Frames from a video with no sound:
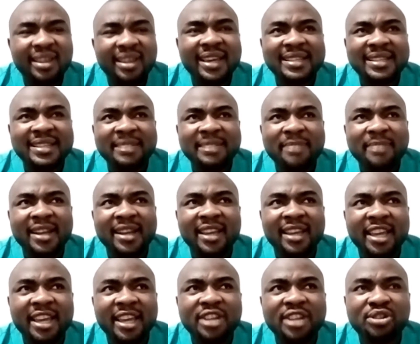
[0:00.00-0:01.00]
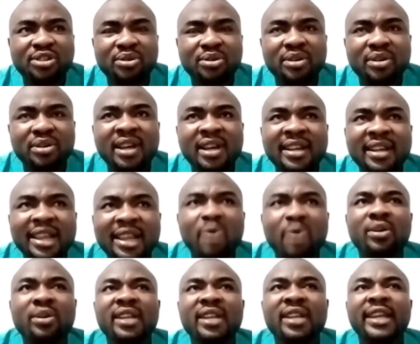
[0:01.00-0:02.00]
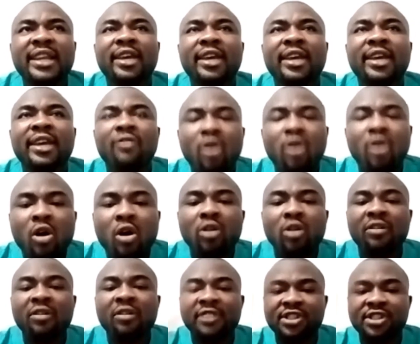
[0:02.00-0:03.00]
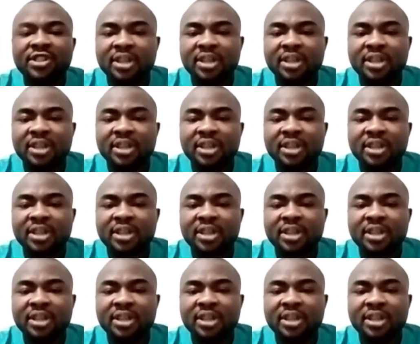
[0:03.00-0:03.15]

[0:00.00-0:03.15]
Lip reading: get a medication that will take care of all of the